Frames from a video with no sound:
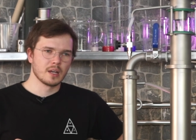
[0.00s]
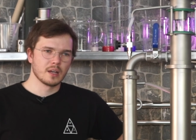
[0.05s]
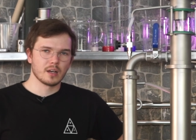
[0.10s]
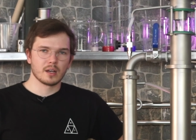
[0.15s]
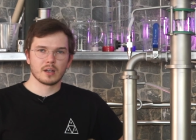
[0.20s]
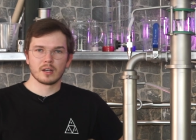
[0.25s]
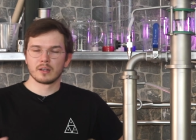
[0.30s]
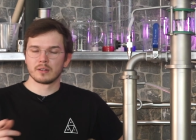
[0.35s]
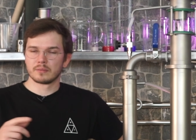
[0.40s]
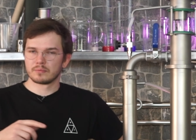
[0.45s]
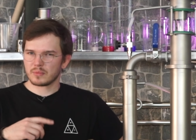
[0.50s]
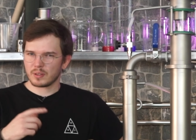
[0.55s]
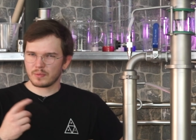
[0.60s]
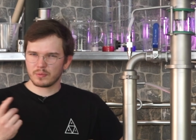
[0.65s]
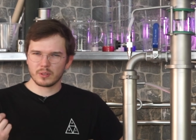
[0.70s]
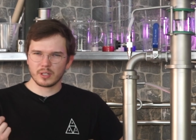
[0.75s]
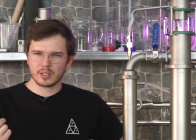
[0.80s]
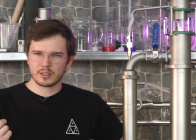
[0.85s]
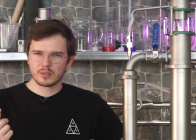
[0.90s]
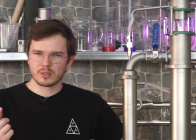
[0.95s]
If
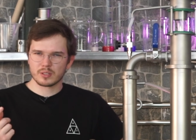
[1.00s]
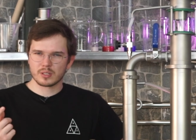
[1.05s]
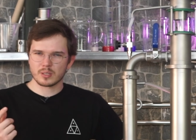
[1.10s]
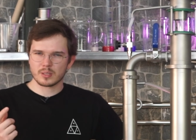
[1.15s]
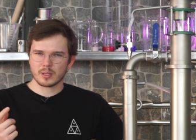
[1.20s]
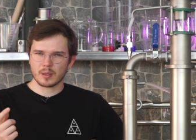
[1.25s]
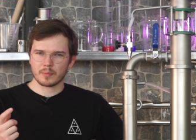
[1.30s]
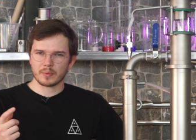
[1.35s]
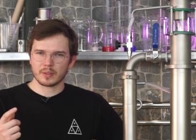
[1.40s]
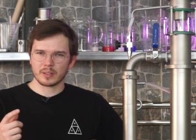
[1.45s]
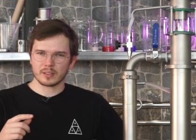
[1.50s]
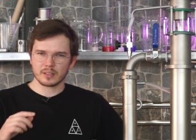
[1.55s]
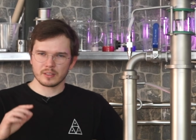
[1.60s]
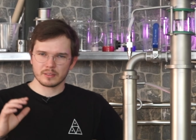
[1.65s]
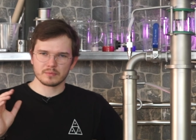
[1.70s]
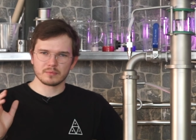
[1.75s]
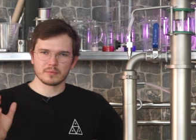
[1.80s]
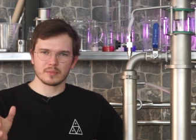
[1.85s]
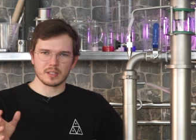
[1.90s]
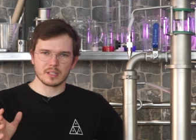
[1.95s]
you like to see something
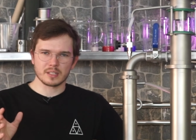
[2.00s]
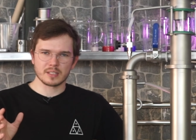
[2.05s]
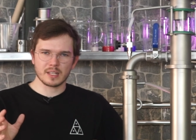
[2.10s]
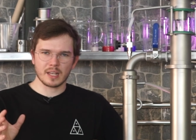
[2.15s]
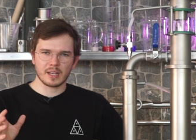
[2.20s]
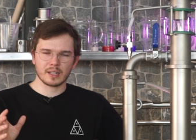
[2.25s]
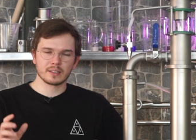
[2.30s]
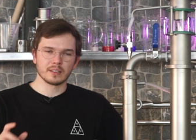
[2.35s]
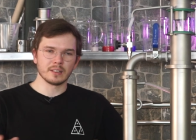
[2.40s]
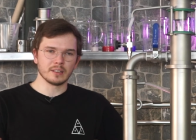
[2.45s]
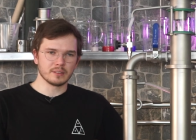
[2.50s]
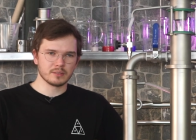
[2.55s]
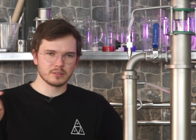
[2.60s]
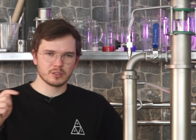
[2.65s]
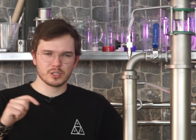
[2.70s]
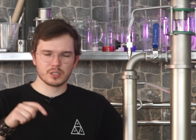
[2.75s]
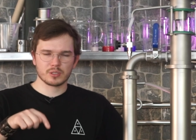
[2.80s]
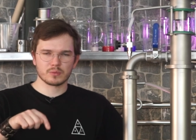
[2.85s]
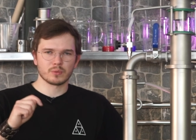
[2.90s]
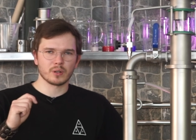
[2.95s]
exactly,
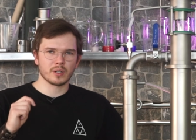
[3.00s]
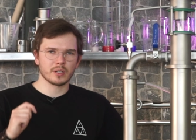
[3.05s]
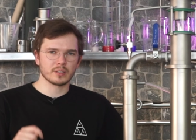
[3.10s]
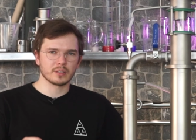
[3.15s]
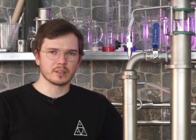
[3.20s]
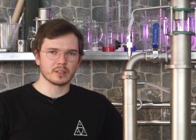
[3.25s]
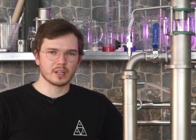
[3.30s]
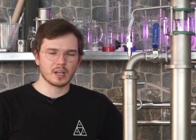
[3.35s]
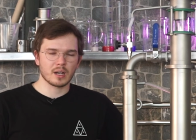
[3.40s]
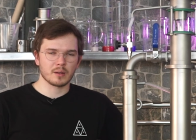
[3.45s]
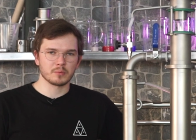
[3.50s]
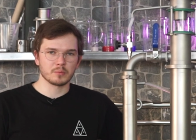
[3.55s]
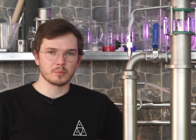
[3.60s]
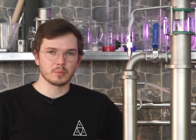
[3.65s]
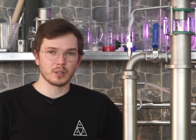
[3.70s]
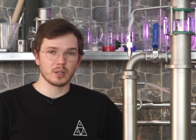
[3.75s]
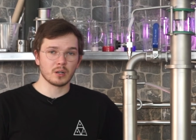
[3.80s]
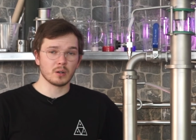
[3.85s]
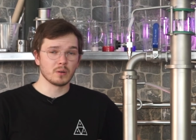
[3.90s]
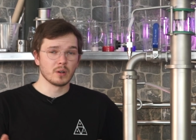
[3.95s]
just write in the comment
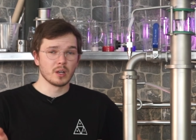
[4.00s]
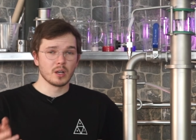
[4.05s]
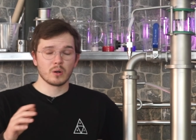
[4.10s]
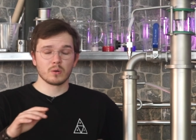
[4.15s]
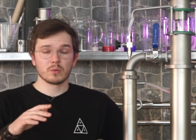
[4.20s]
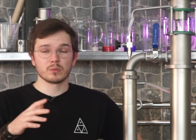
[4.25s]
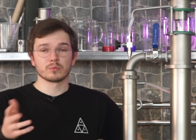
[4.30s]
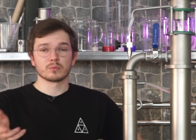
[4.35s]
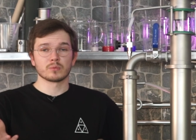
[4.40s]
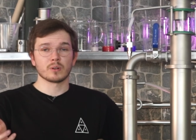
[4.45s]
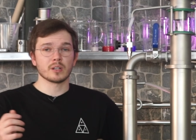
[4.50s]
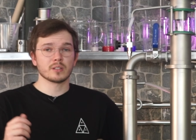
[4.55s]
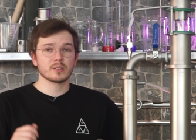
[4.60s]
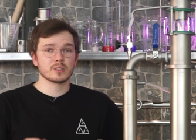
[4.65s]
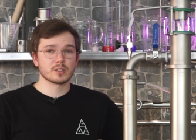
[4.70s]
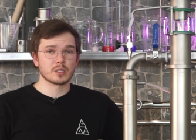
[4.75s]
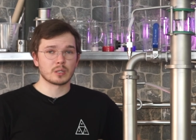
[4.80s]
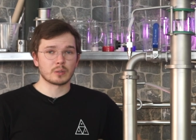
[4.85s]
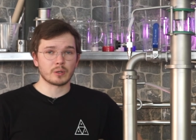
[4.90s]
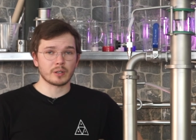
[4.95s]
below or write
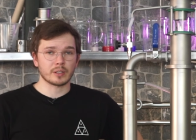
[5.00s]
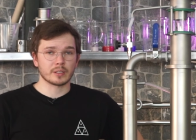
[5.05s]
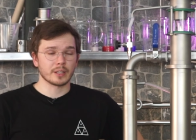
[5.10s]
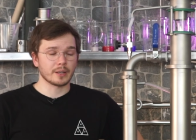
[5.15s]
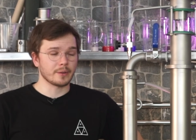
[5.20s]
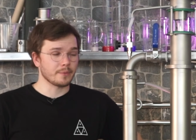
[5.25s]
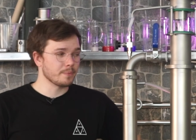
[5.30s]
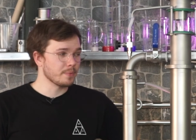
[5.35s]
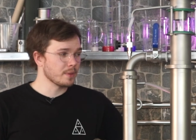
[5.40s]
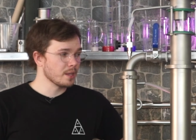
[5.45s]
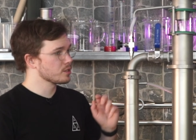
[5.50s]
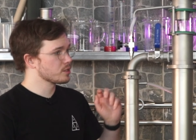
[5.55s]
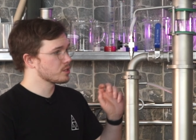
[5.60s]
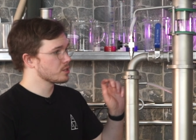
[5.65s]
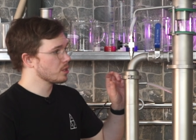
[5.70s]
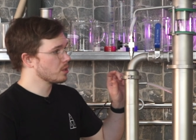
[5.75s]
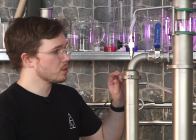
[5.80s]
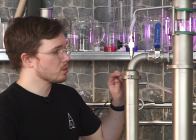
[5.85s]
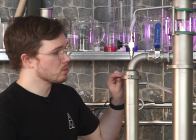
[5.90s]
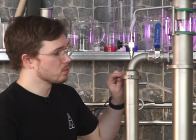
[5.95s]
us directly.
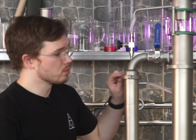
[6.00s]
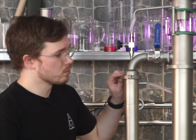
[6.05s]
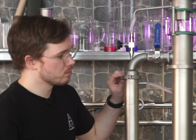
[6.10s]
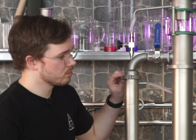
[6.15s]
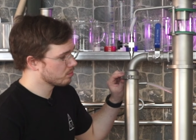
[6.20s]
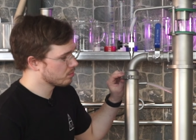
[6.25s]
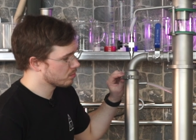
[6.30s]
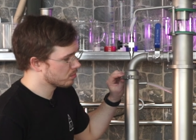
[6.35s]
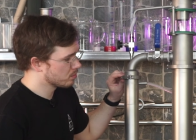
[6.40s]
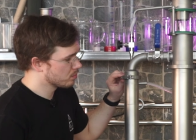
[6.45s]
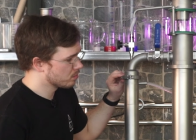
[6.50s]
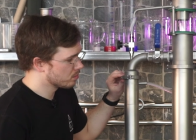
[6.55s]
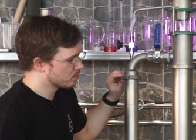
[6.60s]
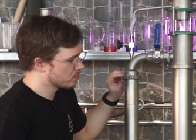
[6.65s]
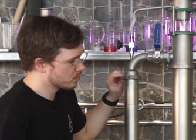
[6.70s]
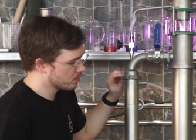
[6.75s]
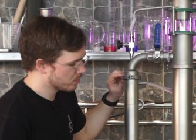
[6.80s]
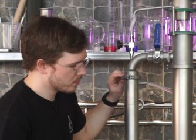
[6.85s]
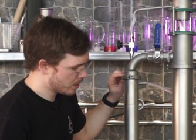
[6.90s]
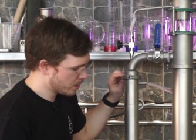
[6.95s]
So
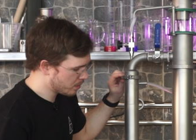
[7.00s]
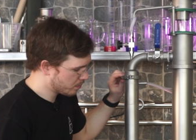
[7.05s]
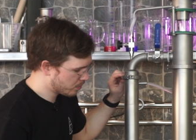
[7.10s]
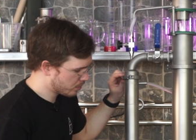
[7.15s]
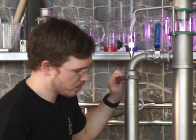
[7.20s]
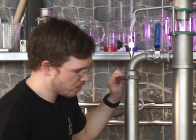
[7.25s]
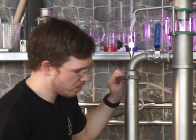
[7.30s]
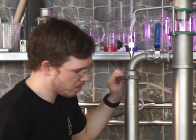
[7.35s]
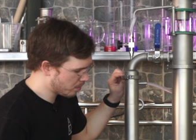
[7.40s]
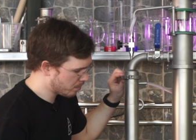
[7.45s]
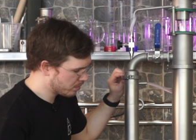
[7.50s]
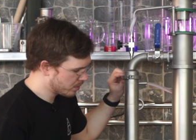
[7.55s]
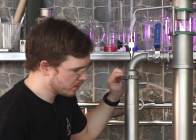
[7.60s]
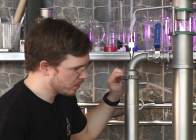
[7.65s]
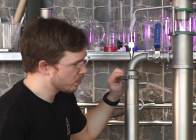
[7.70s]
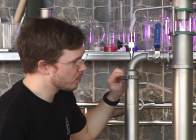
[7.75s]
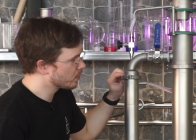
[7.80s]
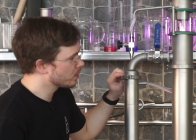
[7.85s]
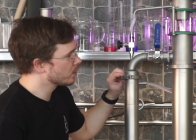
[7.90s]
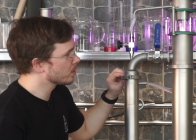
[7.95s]
I probably
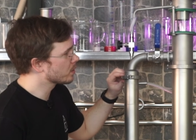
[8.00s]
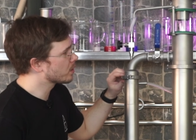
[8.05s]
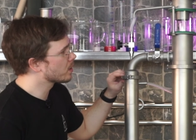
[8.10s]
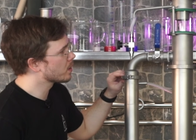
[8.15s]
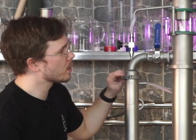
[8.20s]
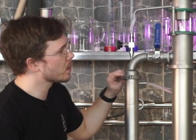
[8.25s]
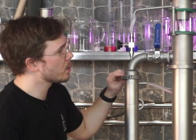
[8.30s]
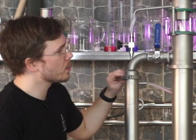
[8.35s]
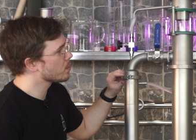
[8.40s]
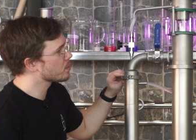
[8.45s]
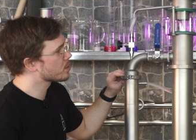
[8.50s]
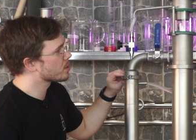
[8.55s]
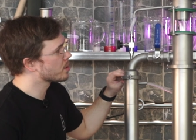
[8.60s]
will close